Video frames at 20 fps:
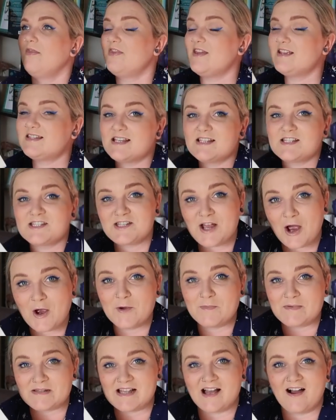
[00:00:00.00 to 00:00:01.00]
This is
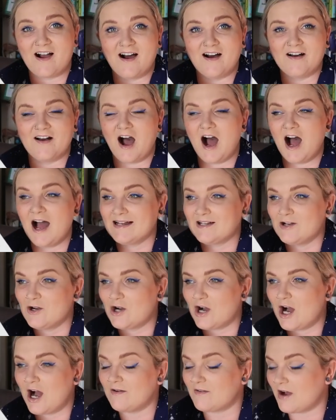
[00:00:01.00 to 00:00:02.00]
so bizarre. I
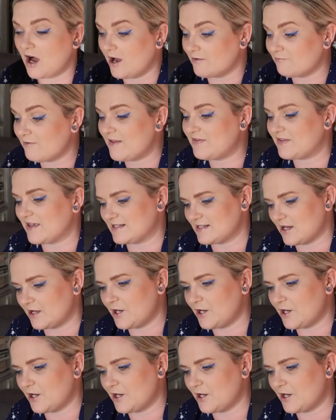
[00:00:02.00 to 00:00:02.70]
got, I, I, read this.